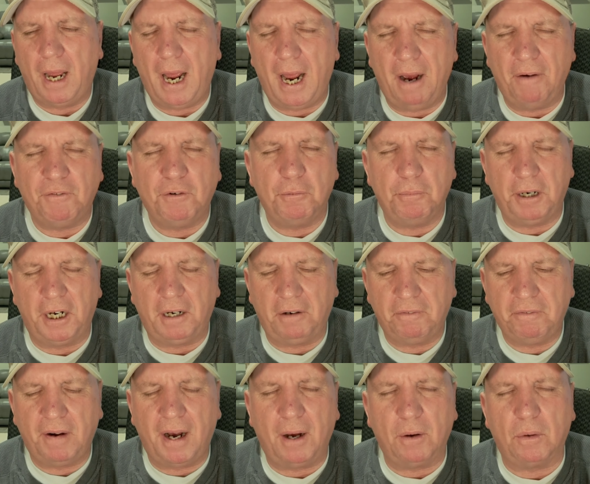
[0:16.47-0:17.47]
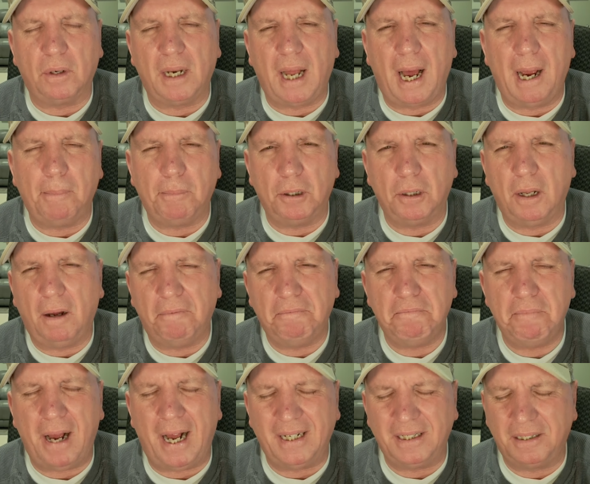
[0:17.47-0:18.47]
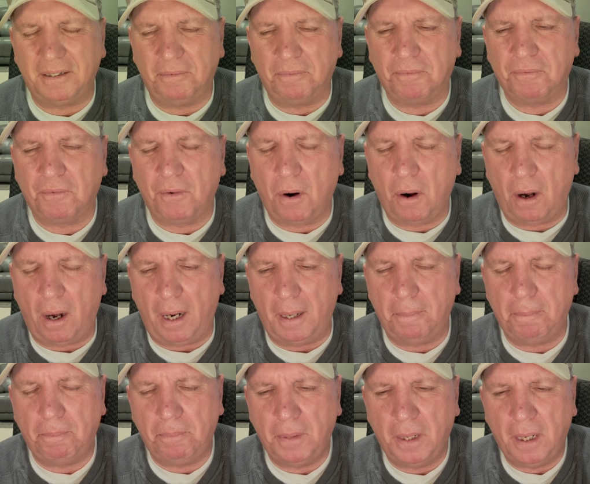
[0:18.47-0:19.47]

after being found liable of massive fraud.